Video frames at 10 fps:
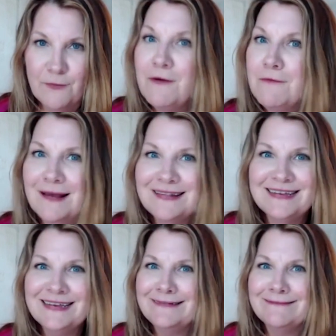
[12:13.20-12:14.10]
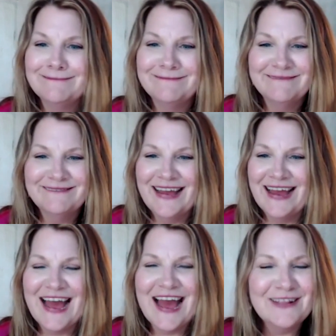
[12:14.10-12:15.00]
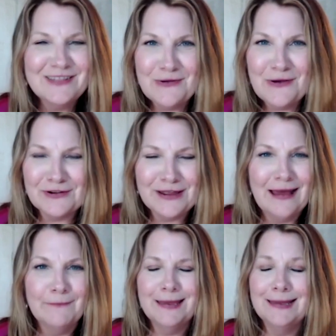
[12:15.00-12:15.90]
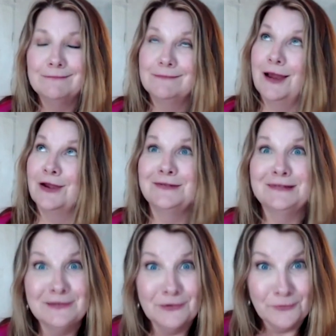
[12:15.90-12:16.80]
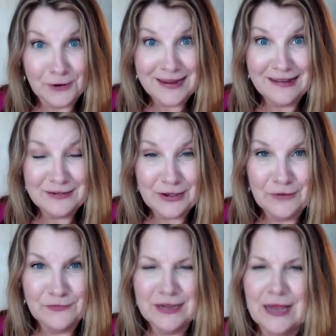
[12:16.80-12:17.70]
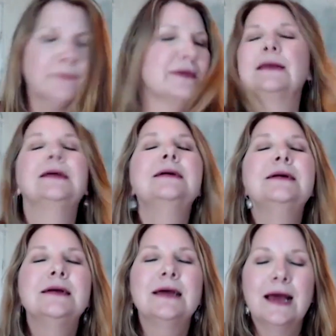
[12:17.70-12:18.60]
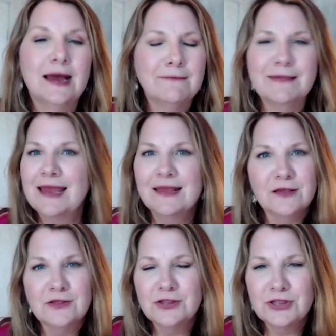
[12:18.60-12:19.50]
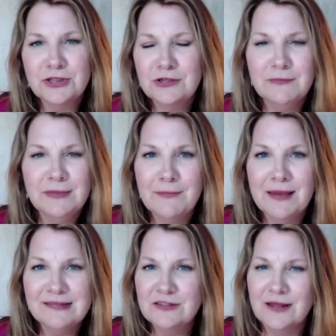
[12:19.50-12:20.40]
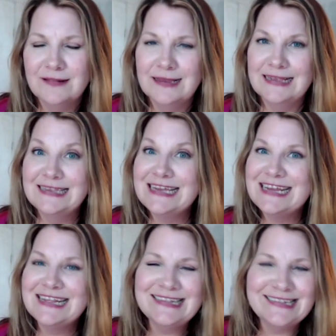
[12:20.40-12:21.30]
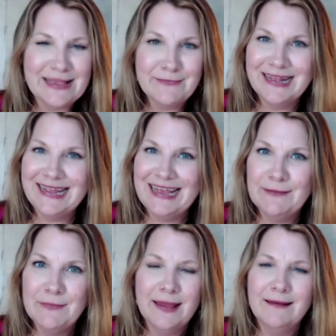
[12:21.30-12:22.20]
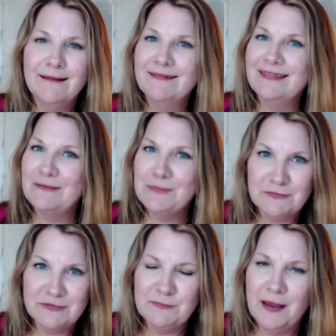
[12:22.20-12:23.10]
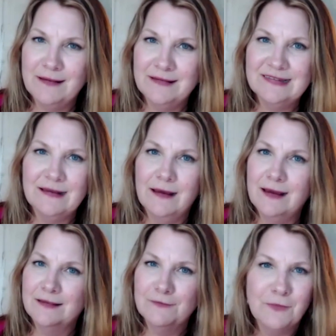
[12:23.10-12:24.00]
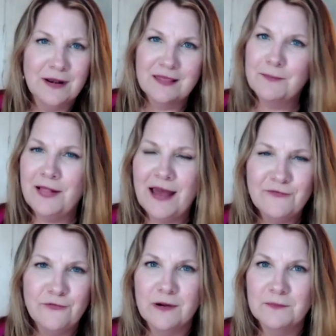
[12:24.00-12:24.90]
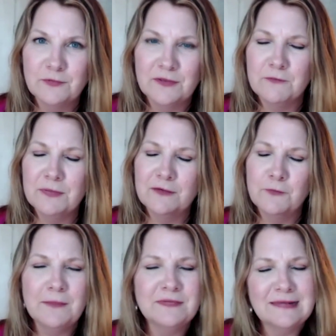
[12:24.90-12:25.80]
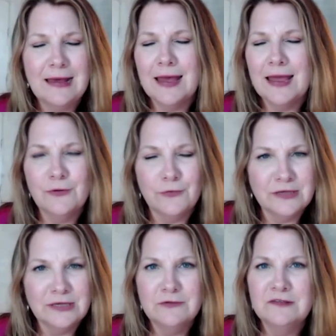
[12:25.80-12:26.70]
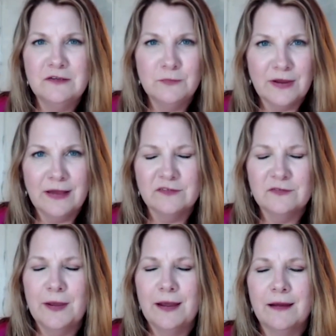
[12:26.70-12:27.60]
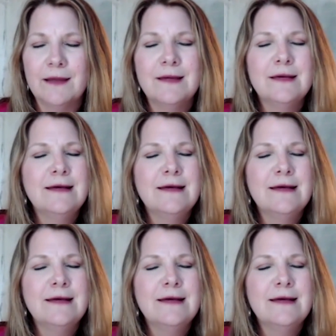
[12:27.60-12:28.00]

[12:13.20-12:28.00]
What was it? How did you overcome it? Are you still working to overcome it? Um, again, shoot me a message on LinkedIn, send me an email, leave me a response on one of the platforms, whether it be the website or YouTube or elsewhere.